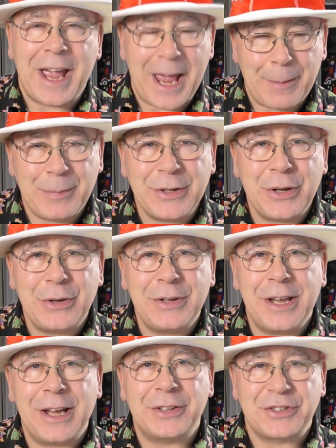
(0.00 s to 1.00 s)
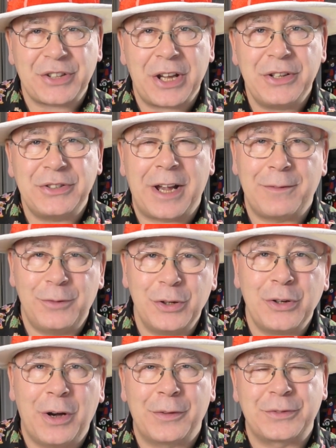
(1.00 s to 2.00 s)
Happy New Year, stay safe,
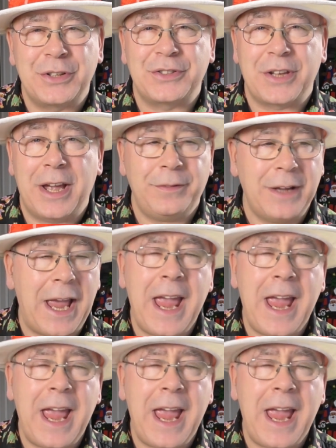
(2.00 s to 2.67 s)
look after yourself,